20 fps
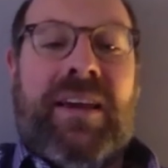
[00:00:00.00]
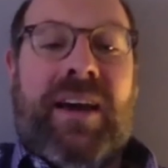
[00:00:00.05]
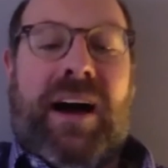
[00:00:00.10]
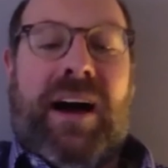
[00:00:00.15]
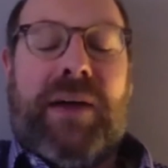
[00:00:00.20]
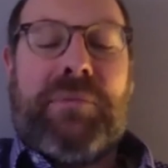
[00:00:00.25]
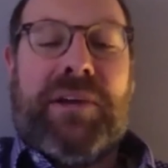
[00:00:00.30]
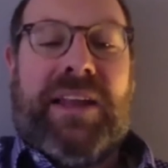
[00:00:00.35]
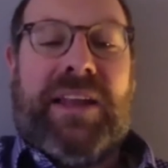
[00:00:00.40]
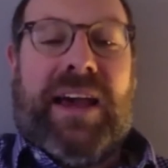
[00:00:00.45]

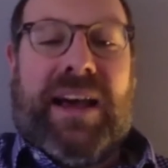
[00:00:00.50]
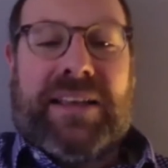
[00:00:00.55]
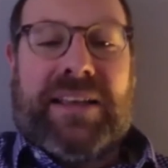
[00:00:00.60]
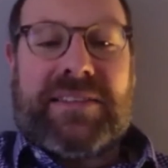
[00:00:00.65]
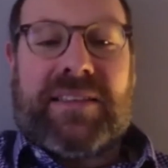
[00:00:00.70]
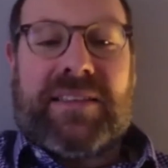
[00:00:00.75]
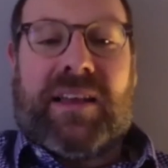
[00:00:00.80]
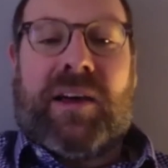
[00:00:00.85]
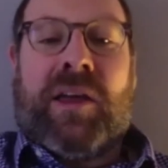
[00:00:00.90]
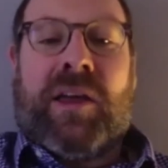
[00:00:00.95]
I'm going to
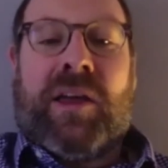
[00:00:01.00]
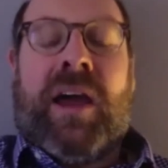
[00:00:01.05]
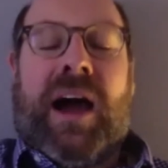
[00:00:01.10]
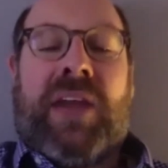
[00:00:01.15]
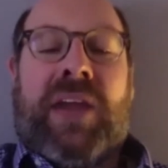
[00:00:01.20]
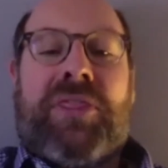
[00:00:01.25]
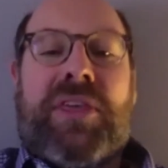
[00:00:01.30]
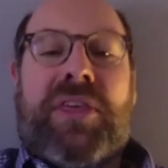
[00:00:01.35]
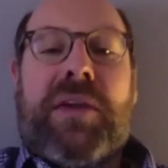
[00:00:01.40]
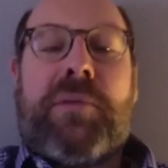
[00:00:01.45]
ask,
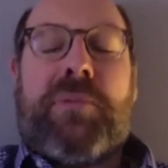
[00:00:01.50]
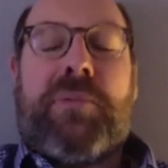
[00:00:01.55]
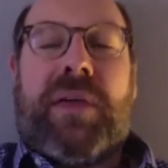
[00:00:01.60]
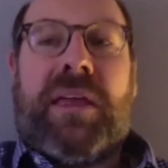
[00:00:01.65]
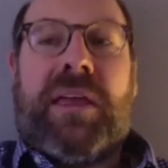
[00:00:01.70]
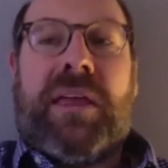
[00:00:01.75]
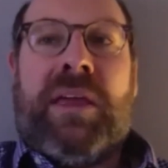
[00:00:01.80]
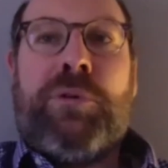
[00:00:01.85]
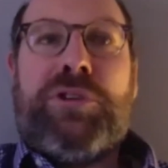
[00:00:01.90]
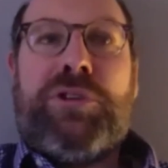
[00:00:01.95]
I think
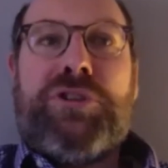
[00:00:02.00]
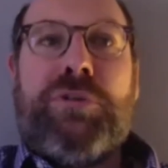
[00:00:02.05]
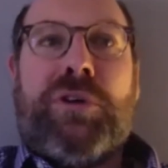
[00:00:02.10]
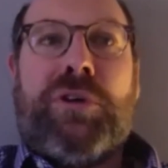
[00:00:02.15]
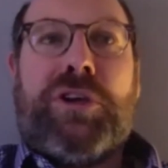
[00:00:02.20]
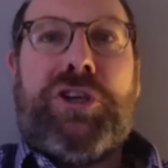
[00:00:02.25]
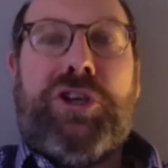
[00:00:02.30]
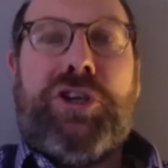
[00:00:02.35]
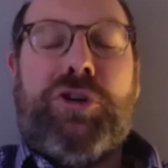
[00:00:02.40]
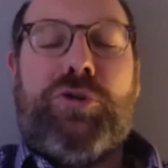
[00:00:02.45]
it would do a
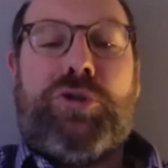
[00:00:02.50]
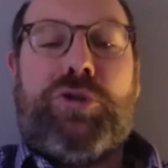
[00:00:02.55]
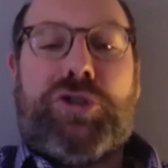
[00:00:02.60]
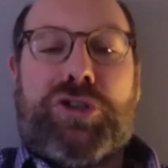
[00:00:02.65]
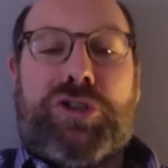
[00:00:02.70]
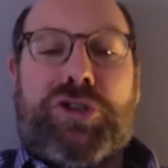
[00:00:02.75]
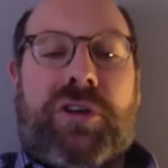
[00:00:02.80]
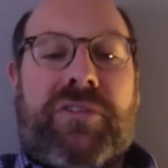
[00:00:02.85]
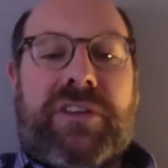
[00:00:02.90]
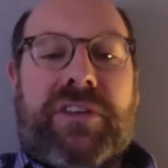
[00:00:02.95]
huge
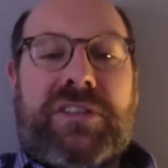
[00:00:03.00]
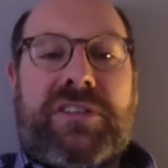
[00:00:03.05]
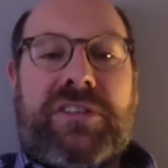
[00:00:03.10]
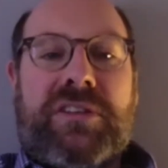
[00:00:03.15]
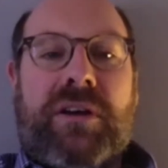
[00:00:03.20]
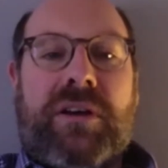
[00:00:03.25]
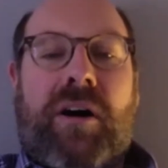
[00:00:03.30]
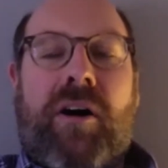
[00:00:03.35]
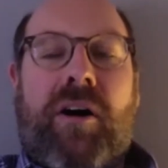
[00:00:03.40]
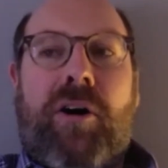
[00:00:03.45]
service
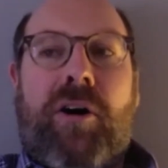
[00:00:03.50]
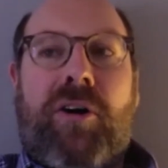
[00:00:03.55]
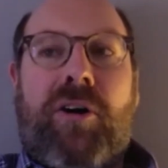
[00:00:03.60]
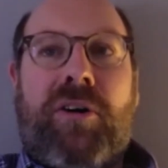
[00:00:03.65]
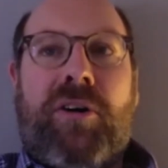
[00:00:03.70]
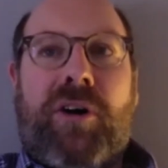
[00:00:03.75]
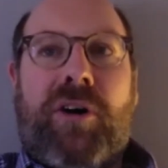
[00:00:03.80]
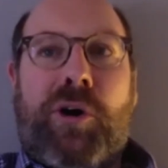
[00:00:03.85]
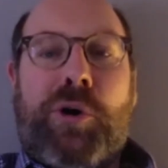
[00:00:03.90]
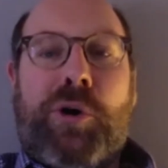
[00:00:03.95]
to
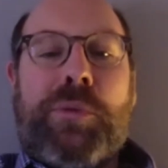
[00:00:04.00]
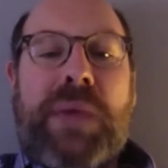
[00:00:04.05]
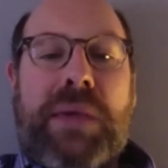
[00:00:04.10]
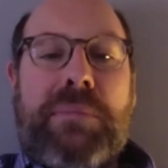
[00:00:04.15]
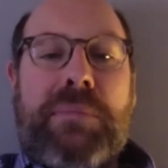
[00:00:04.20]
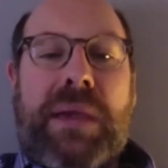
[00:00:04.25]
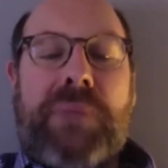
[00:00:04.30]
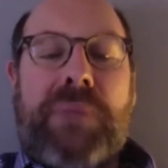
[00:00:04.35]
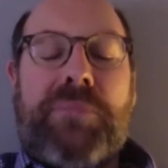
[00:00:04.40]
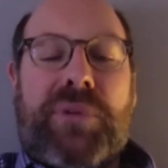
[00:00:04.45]
all OMA
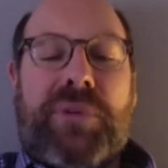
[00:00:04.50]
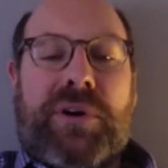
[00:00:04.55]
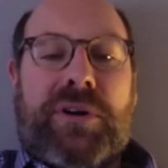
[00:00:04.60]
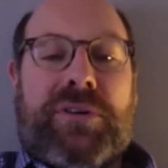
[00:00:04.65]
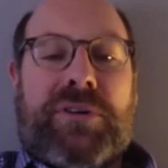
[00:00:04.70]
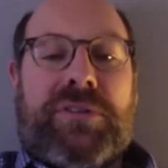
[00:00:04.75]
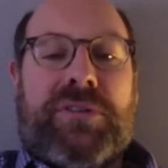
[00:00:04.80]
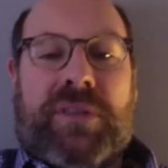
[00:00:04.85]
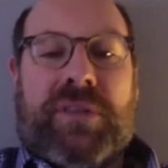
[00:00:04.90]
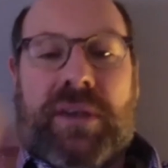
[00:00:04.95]

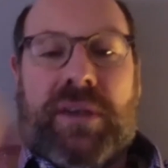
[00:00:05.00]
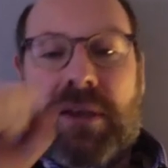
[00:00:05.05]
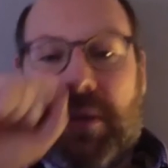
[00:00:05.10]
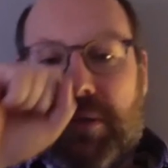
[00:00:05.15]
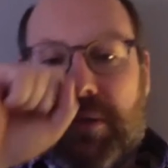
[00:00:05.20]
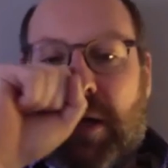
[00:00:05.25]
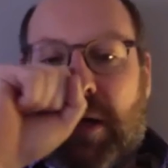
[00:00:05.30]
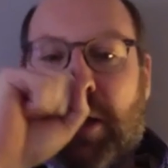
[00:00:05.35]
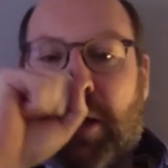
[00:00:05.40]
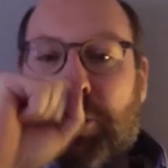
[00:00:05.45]
members
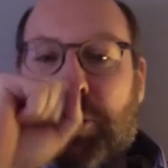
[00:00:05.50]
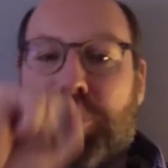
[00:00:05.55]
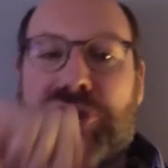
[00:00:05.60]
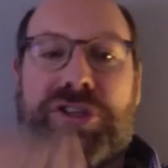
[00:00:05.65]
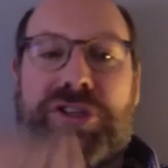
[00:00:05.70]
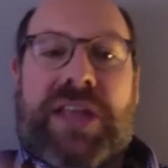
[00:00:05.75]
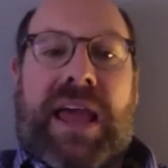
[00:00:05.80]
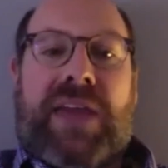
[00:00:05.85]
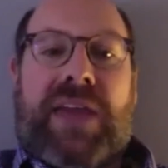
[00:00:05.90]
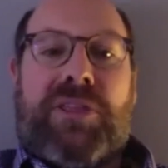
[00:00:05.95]
to
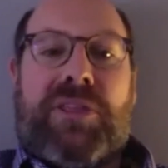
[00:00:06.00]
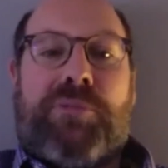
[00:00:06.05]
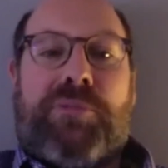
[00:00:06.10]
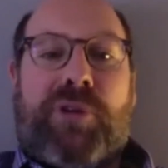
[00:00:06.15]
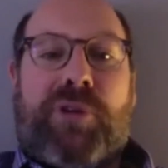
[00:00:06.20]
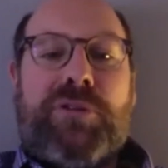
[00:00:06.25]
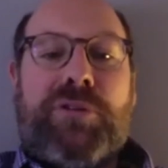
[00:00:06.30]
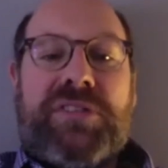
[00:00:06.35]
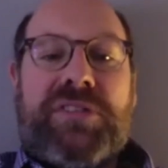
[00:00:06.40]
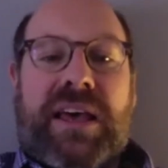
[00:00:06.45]
understand the
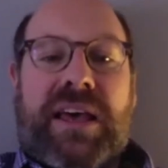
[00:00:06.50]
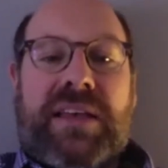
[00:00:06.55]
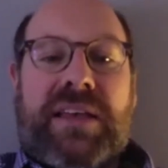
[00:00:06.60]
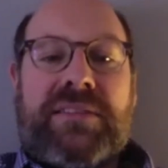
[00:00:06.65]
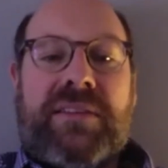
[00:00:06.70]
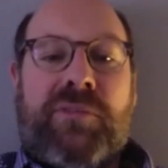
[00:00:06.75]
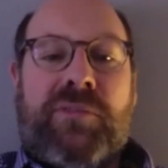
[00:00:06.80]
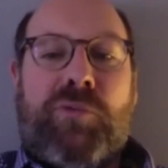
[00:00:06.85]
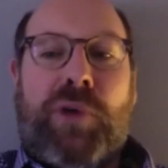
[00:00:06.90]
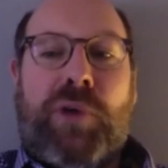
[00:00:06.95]
process
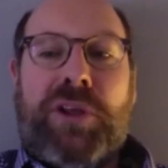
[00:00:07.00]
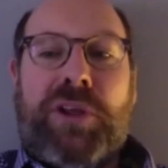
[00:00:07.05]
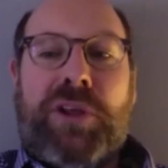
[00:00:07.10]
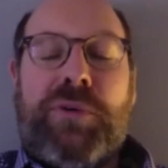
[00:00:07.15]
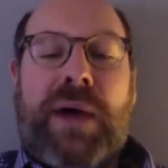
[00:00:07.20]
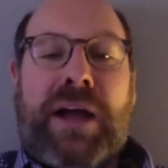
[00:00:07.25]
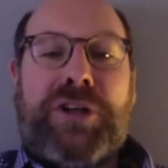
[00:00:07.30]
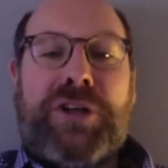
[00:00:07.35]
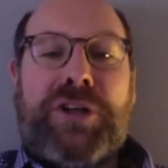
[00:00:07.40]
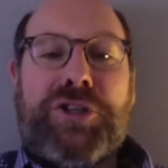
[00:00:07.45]
of what you
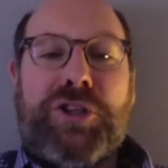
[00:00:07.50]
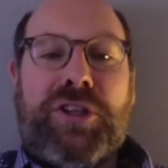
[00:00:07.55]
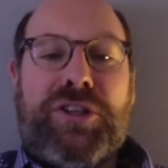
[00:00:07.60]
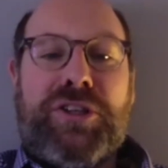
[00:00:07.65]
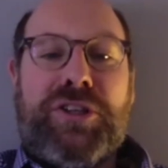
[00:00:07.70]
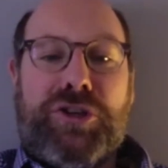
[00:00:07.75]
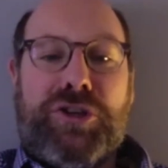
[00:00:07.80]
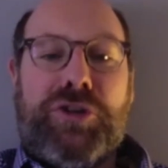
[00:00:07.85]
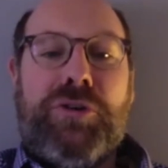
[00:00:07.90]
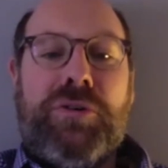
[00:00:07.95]
actually
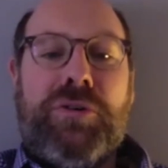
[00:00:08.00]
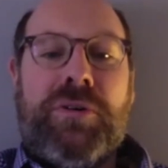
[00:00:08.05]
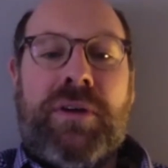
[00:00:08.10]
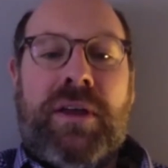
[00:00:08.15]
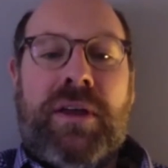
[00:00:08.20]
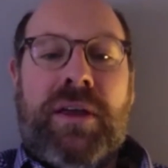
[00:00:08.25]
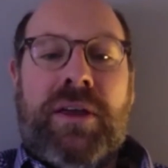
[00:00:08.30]
do